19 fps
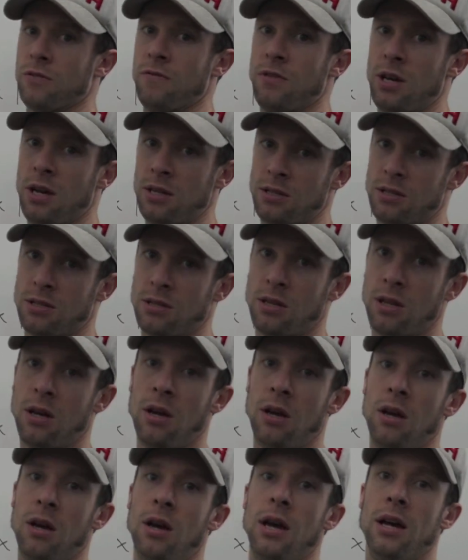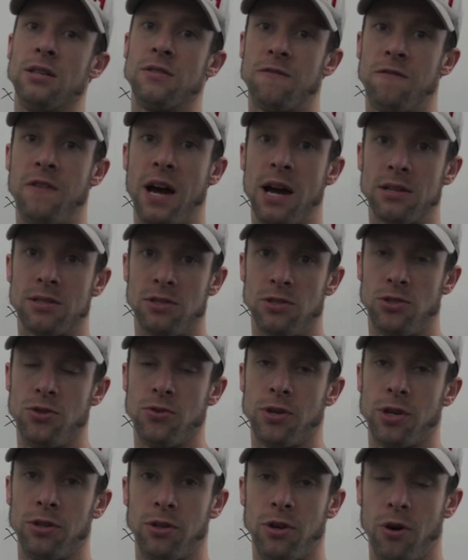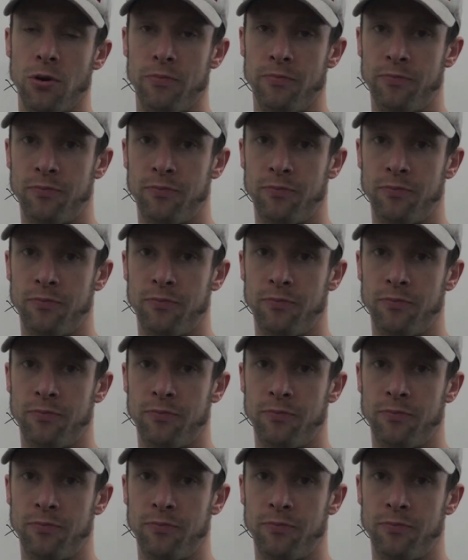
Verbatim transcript: of this as fast as you can go.